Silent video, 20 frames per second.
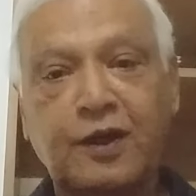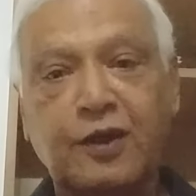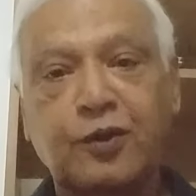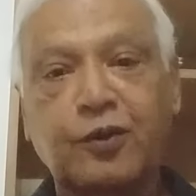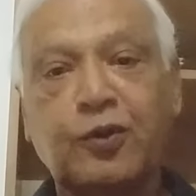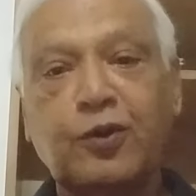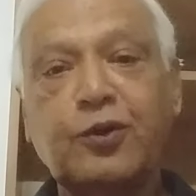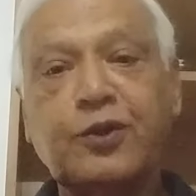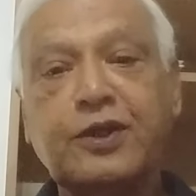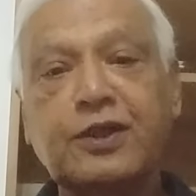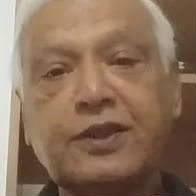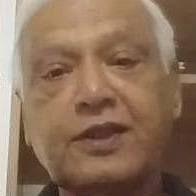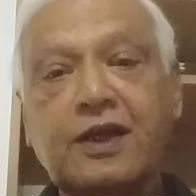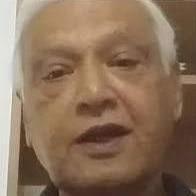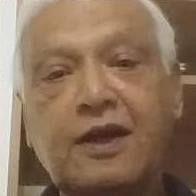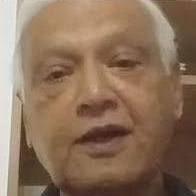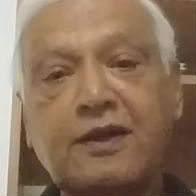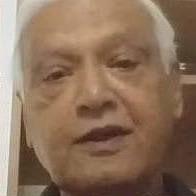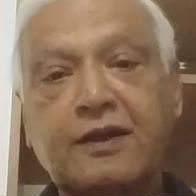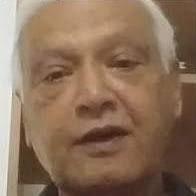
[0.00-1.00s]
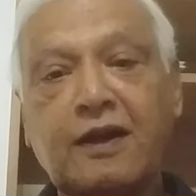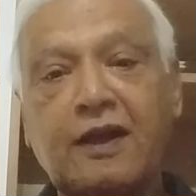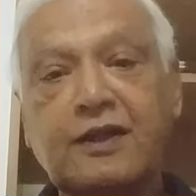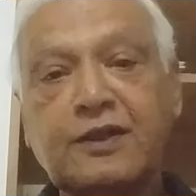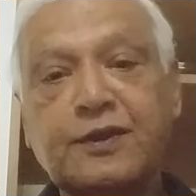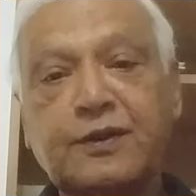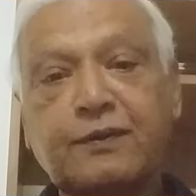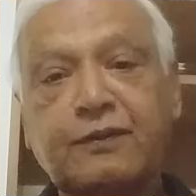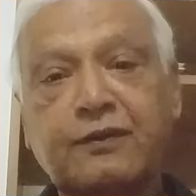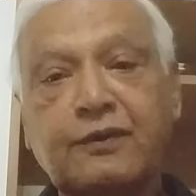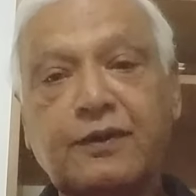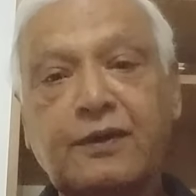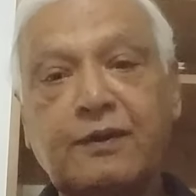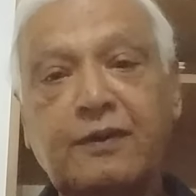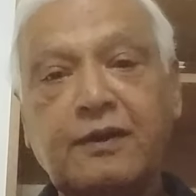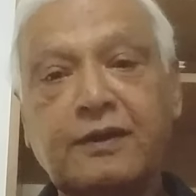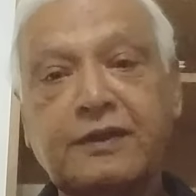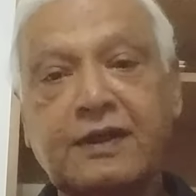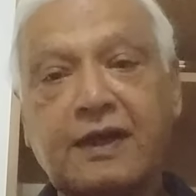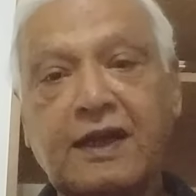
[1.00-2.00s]
Glutathione
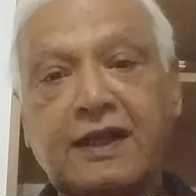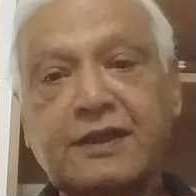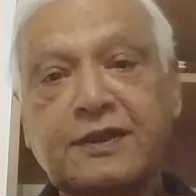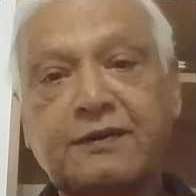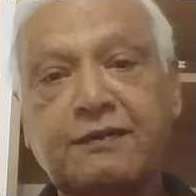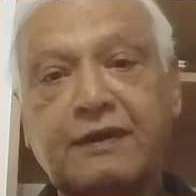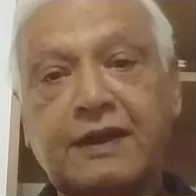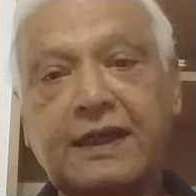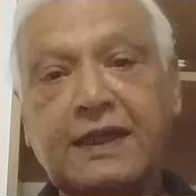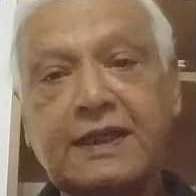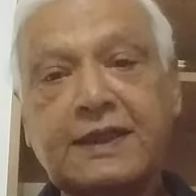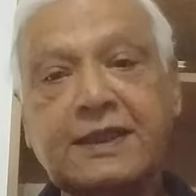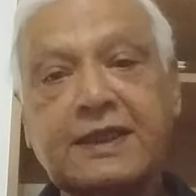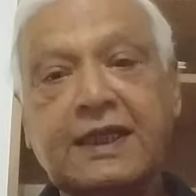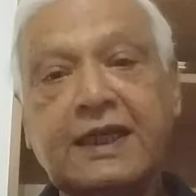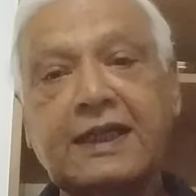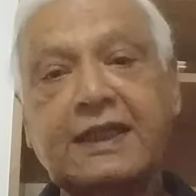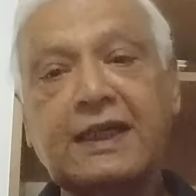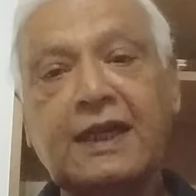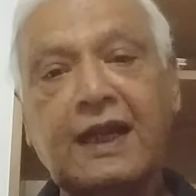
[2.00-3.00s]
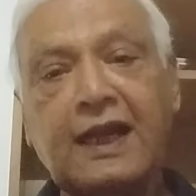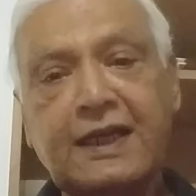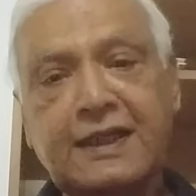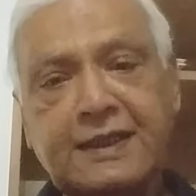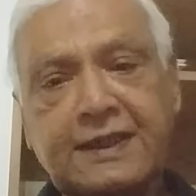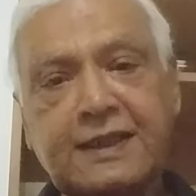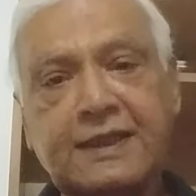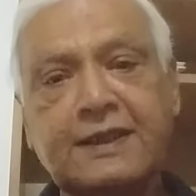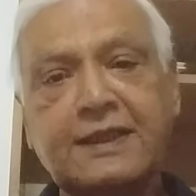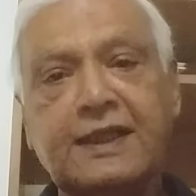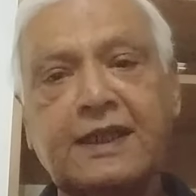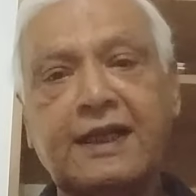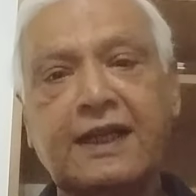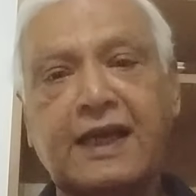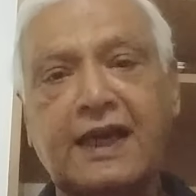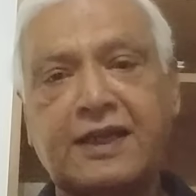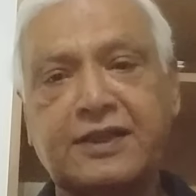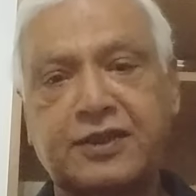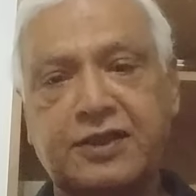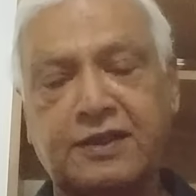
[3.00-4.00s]
transferase catalyzes the
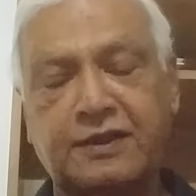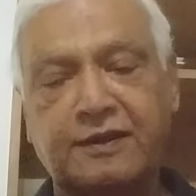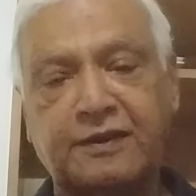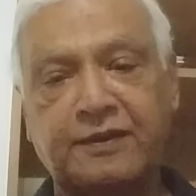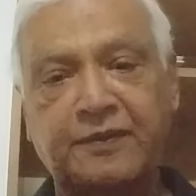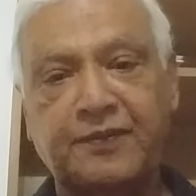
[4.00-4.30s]
reaction,